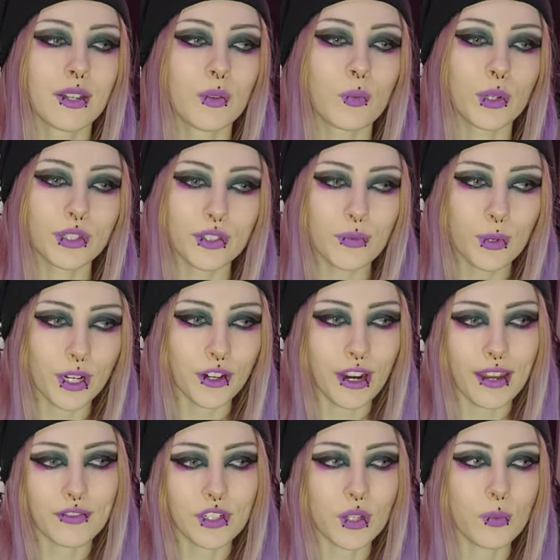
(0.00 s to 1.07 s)
World of
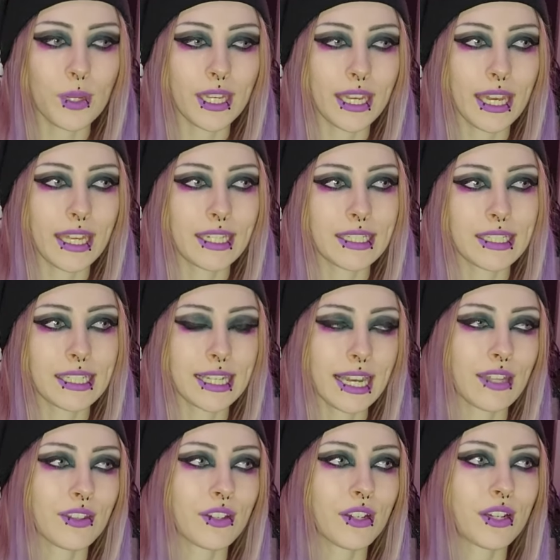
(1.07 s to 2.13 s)
Warcraft all weekend
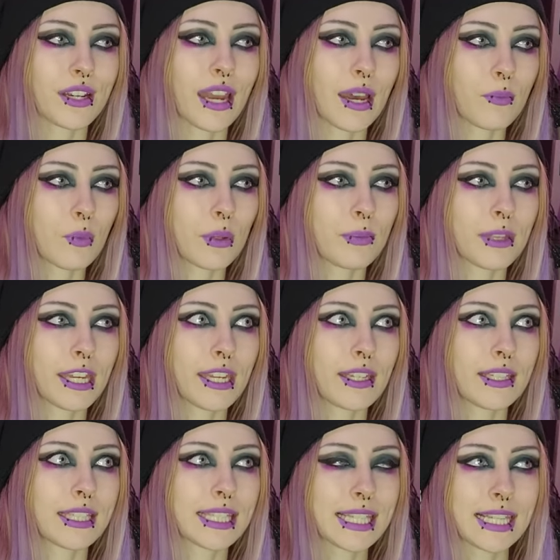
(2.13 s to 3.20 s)
together. We
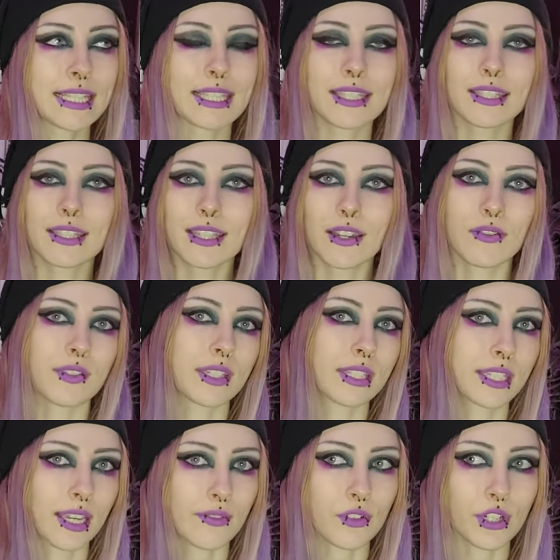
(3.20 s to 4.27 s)
played Seasons of
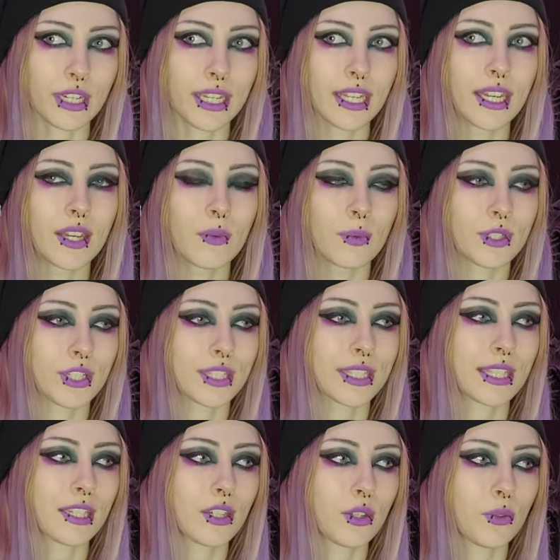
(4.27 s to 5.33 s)
Discovery, which is
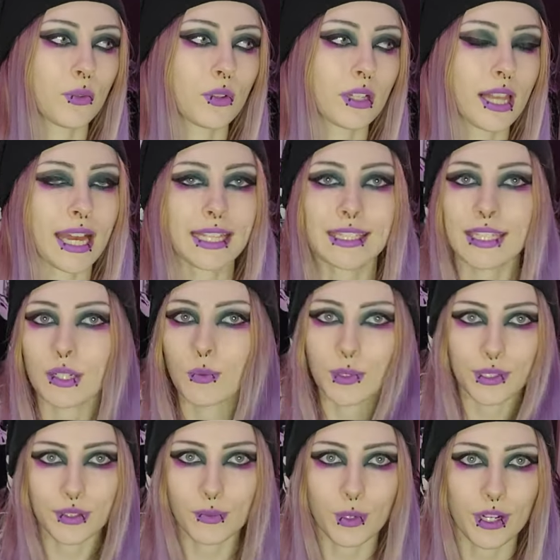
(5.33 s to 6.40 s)
the new classic
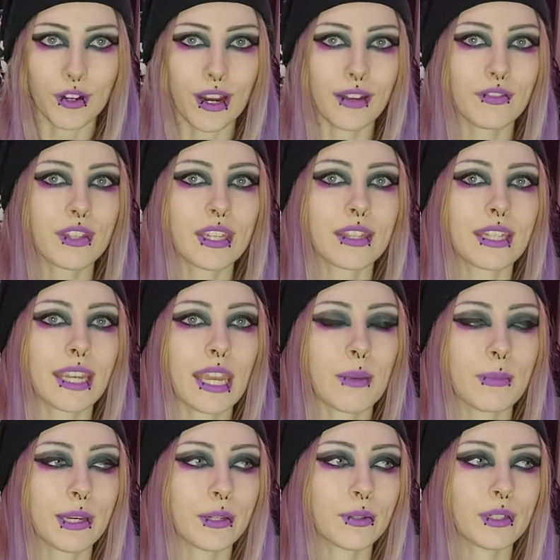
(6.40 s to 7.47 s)
World of Warcraft thing that came
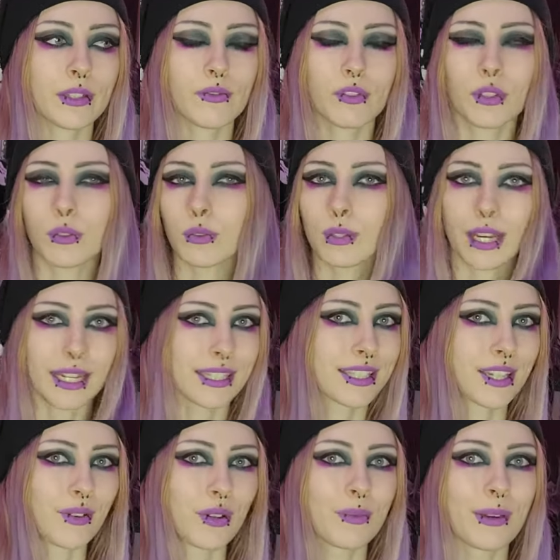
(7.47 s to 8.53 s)
out. If you guys
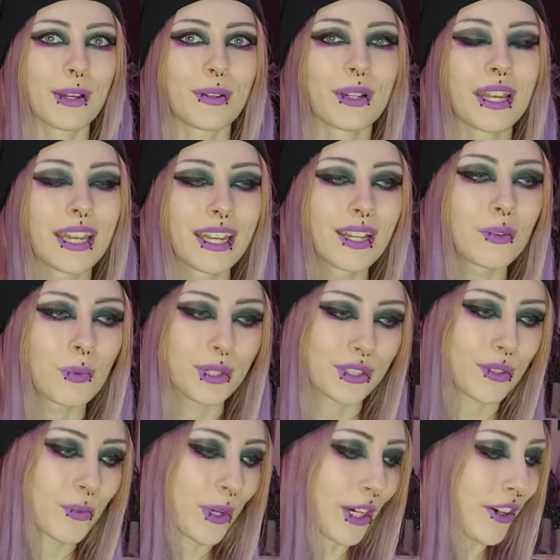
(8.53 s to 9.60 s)
know about World
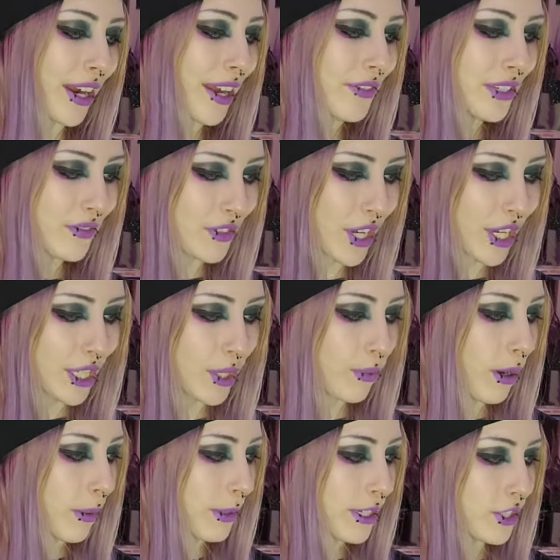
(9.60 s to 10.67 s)
of Warcraft, if not, you
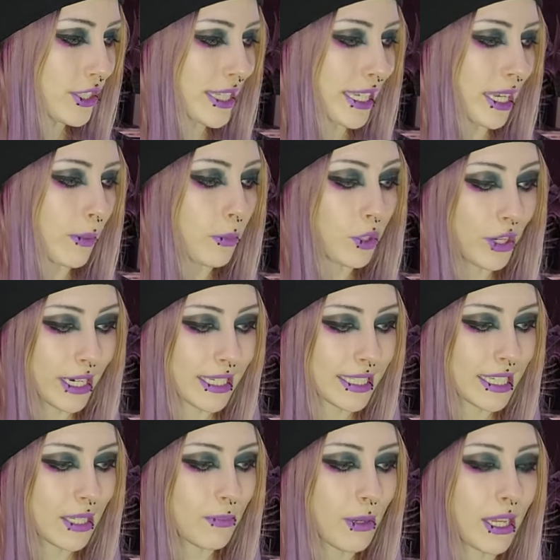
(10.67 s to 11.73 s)
probably just think I'm
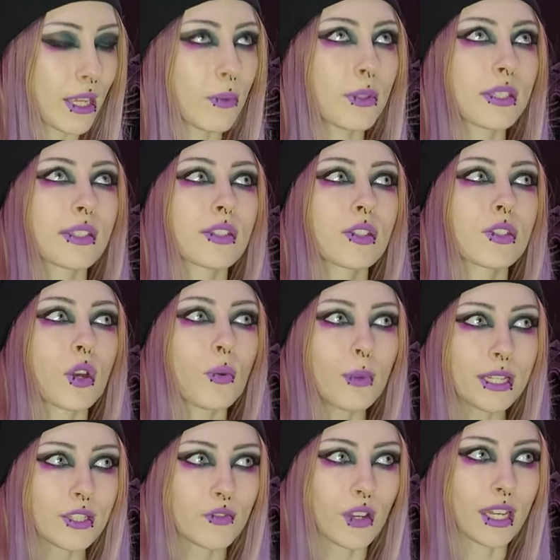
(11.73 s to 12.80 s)
crazy, but it was so
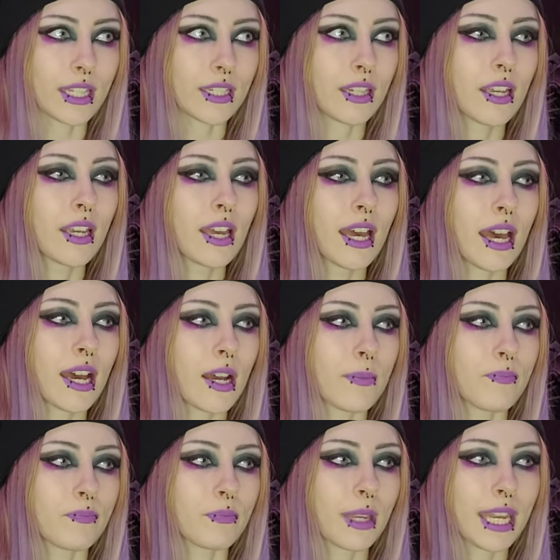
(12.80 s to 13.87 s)
much fun.
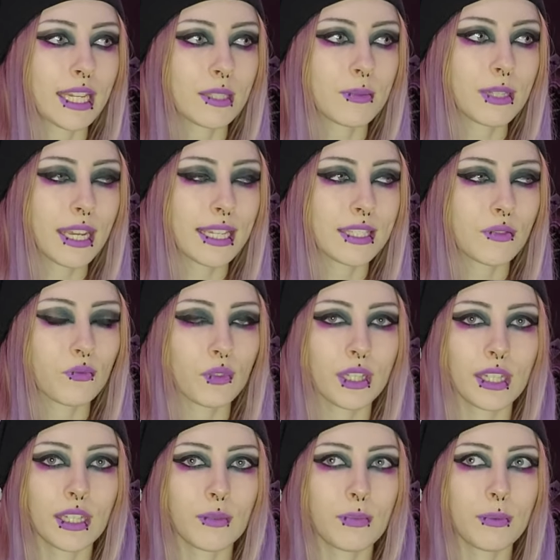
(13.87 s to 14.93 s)
My husband hasn't
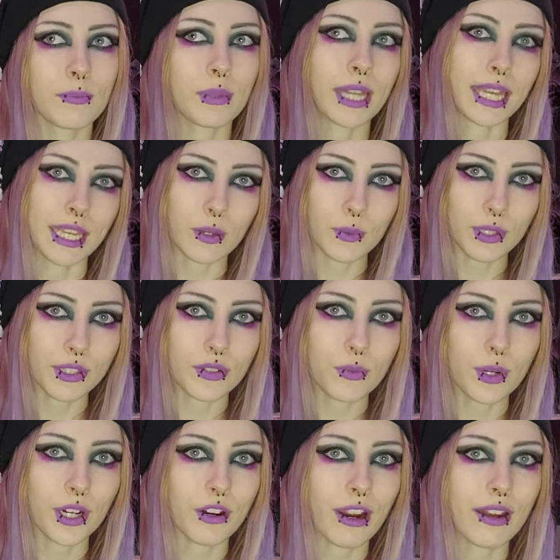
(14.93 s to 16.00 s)
really been playing World of
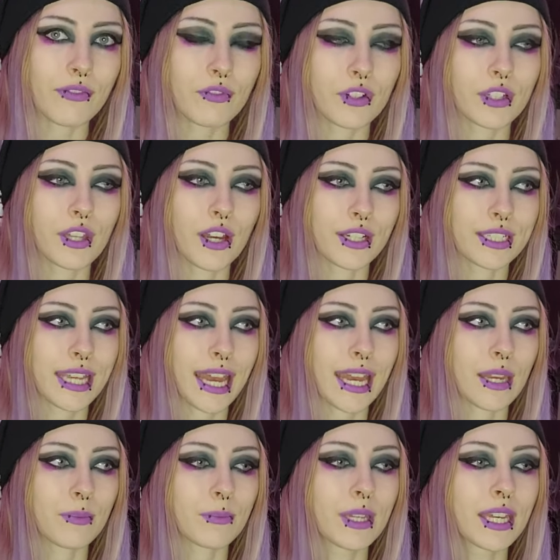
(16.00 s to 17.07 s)
Warcraft for a long
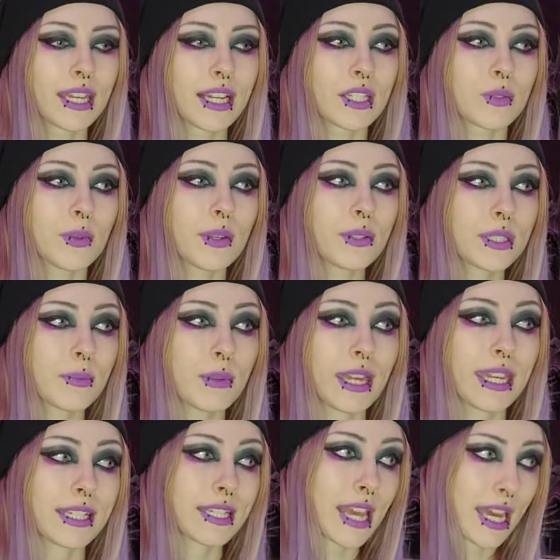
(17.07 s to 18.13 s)
time, because we used to play
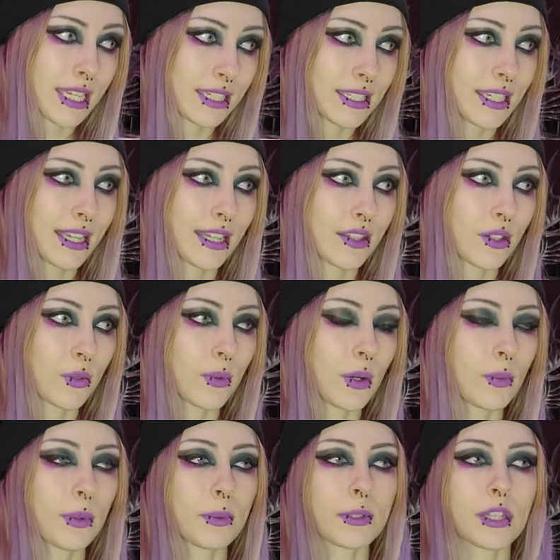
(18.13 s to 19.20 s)
a ton together while
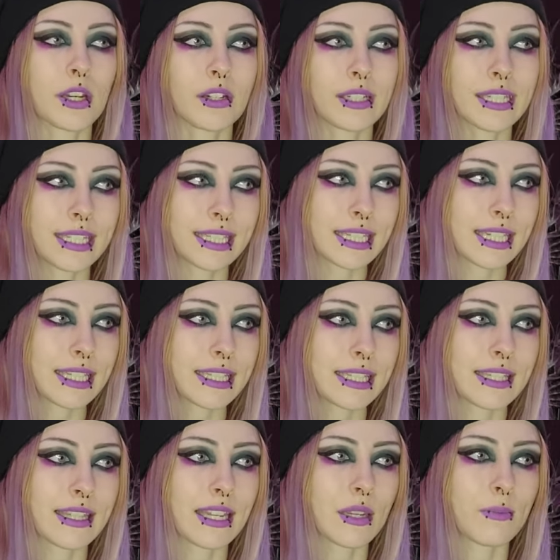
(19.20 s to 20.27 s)
we were long distance,
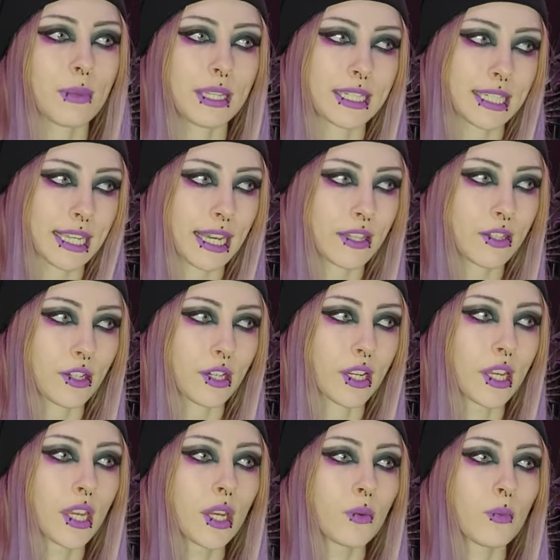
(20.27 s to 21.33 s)
and then a bit together
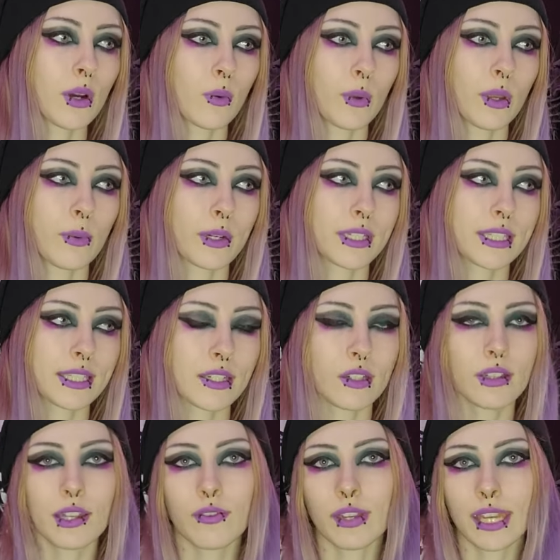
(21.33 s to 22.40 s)
while we were still
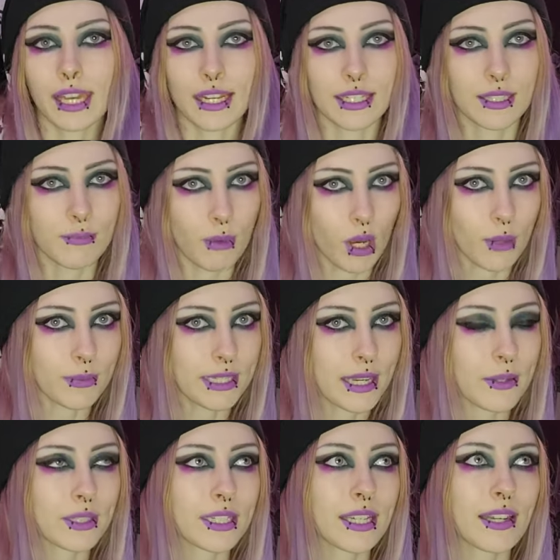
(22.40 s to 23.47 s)
living living at his mom's
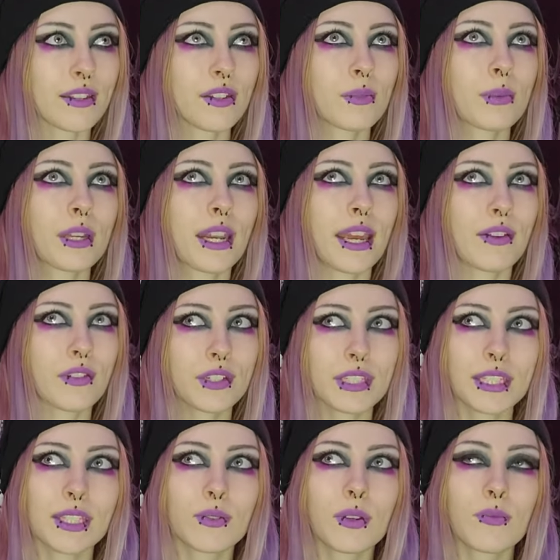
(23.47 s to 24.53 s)
house together, but ever
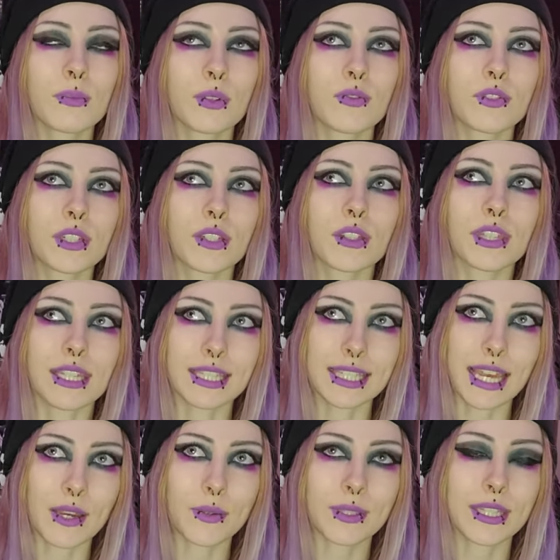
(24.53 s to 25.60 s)
since we've moved to this
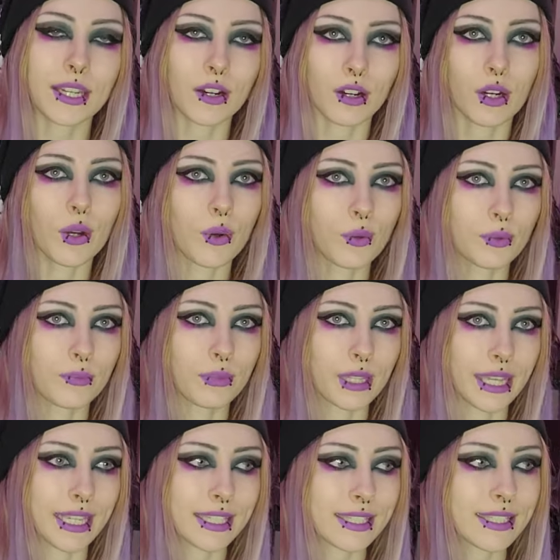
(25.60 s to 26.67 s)
house, like our own
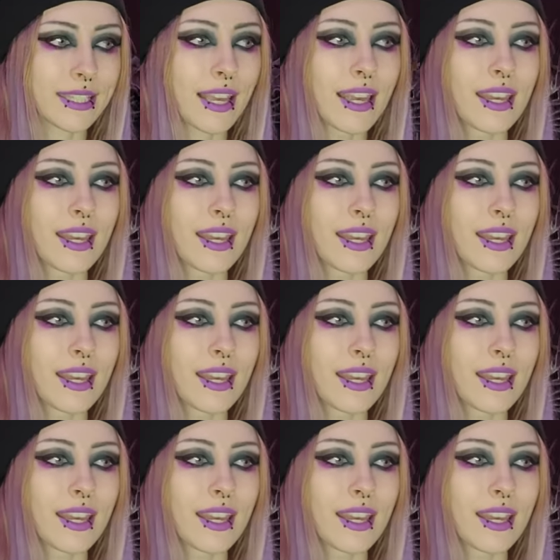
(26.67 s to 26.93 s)
place,